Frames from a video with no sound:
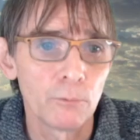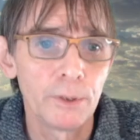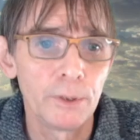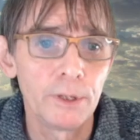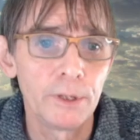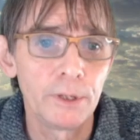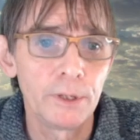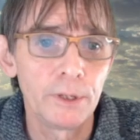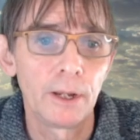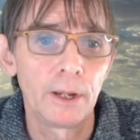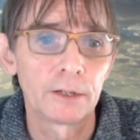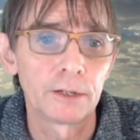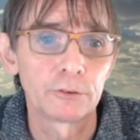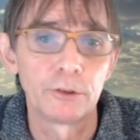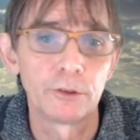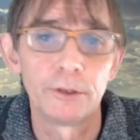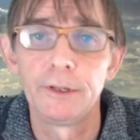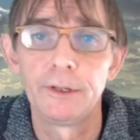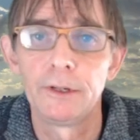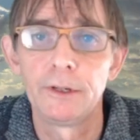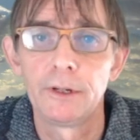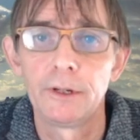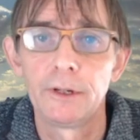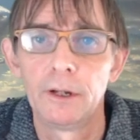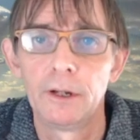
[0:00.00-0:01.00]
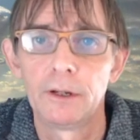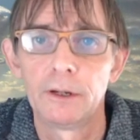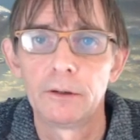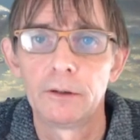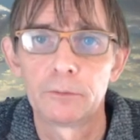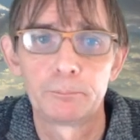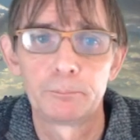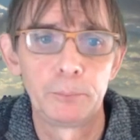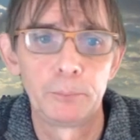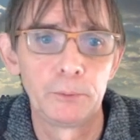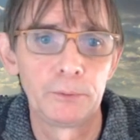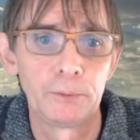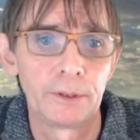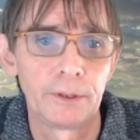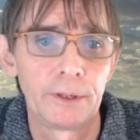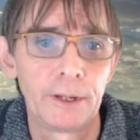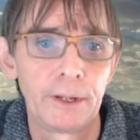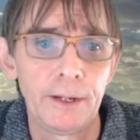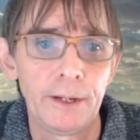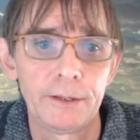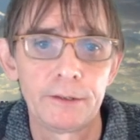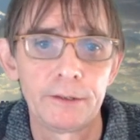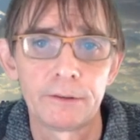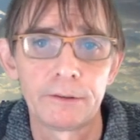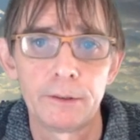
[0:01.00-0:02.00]
we actually put a
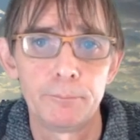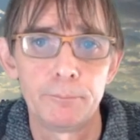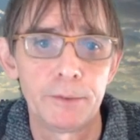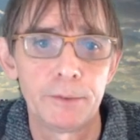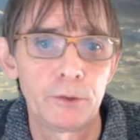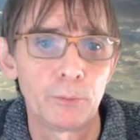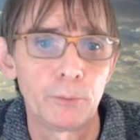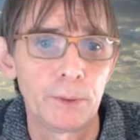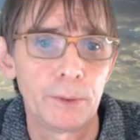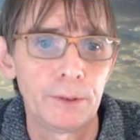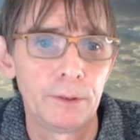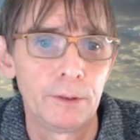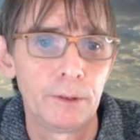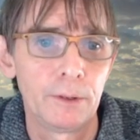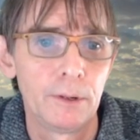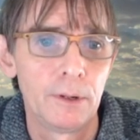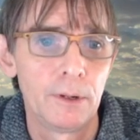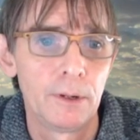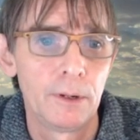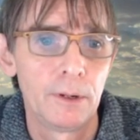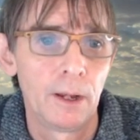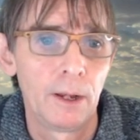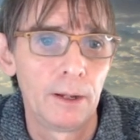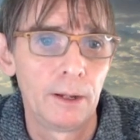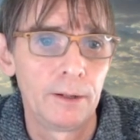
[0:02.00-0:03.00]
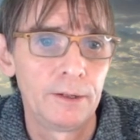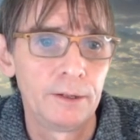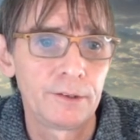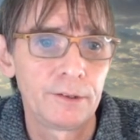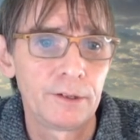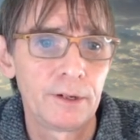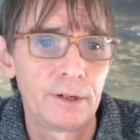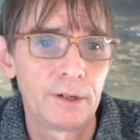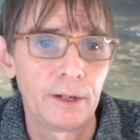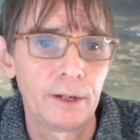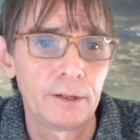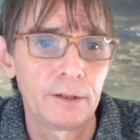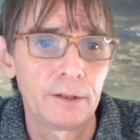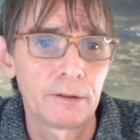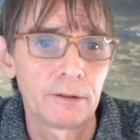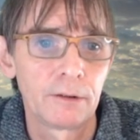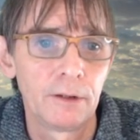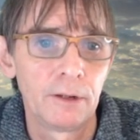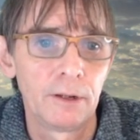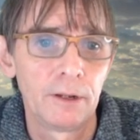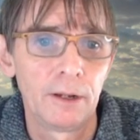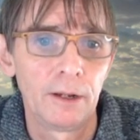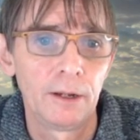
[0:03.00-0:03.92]
gate in between. And this gate